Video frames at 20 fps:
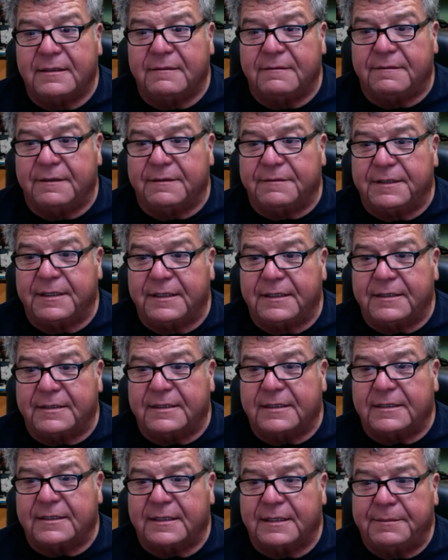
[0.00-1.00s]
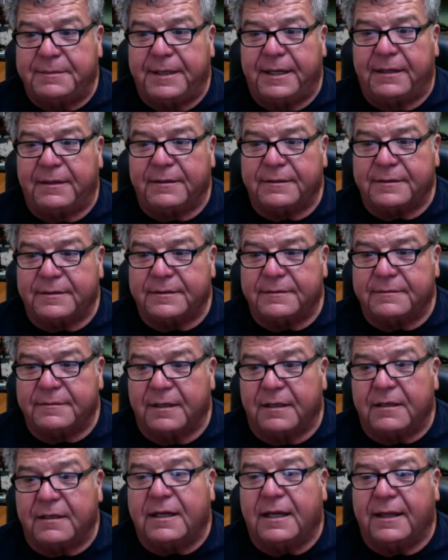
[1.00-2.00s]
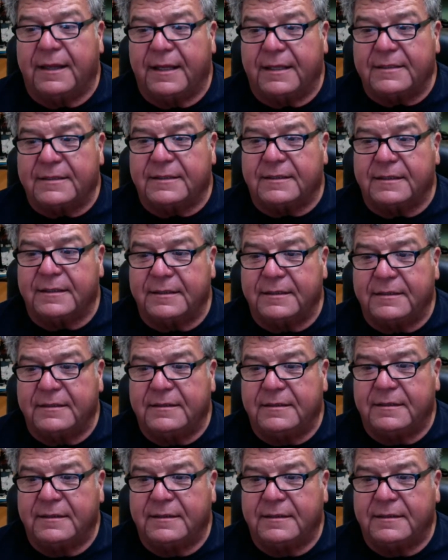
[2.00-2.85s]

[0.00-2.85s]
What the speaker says: 50 to 60 pounds. Okay, that's good.